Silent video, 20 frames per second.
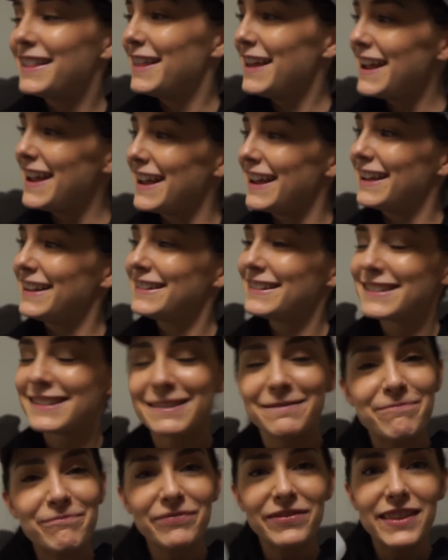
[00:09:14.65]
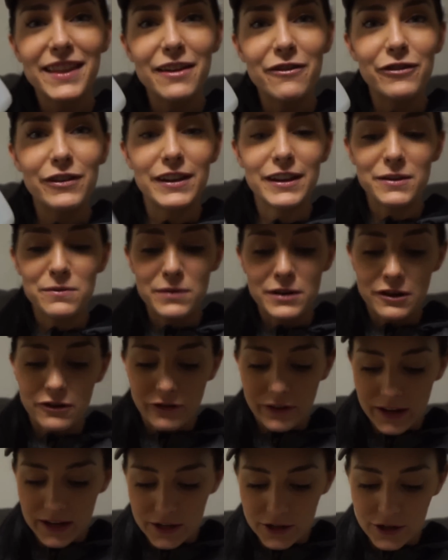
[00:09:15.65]
Thanks. That feeling when you
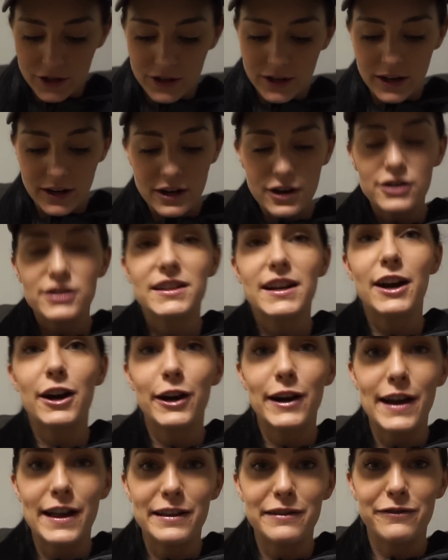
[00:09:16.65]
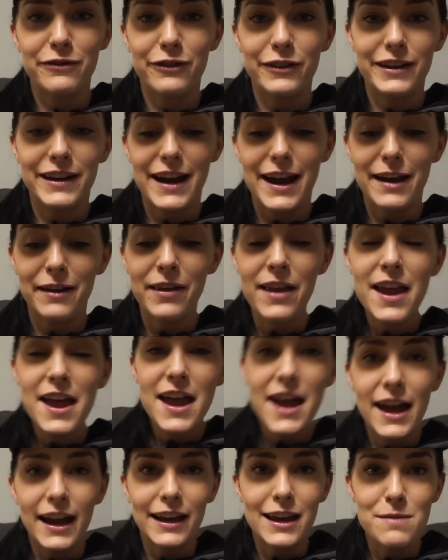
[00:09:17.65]
finish your entire gallon for the day.
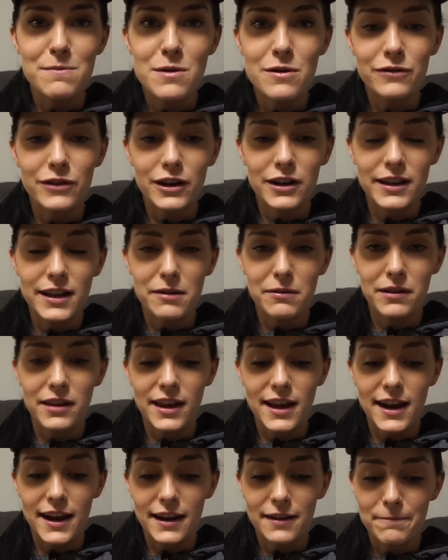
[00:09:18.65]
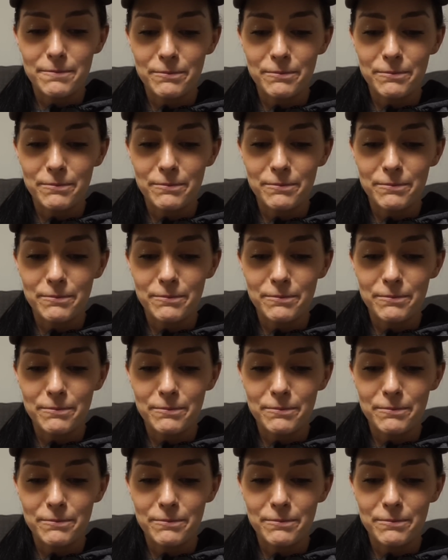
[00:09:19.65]
I came over and they were like...